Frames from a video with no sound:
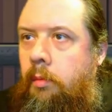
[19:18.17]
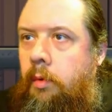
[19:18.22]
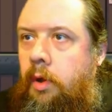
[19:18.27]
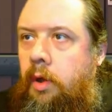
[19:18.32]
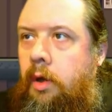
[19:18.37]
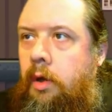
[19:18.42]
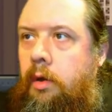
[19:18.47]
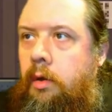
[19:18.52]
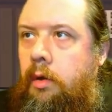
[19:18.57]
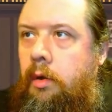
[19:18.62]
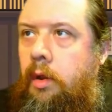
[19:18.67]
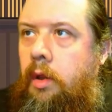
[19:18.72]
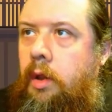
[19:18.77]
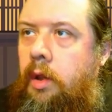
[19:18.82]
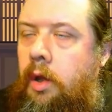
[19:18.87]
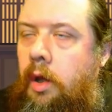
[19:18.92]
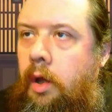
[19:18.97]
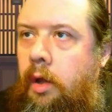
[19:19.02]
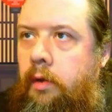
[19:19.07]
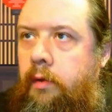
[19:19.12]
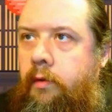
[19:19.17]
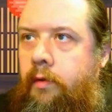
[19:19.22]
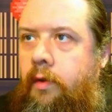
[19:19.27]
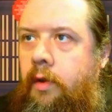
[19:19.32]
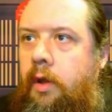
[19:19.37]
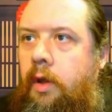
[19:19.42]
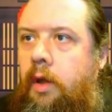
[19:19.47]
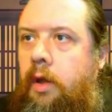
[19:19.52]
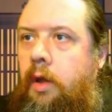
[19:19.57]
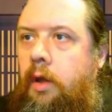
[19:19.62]
we go to the
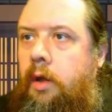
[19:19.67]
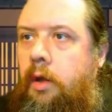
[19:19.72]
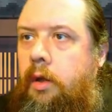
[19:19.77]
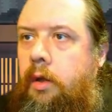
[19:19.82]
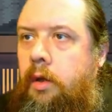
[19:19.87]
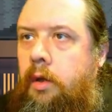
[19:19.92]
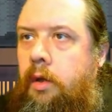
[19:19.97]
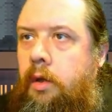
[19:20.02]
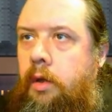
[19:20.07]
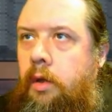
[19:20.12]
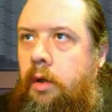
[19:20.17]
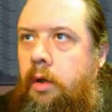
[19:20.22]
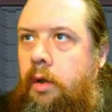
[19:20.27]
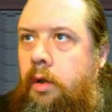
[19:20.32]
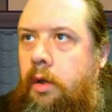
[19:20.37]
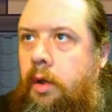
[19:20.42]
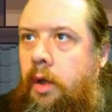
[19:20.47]
cutscene.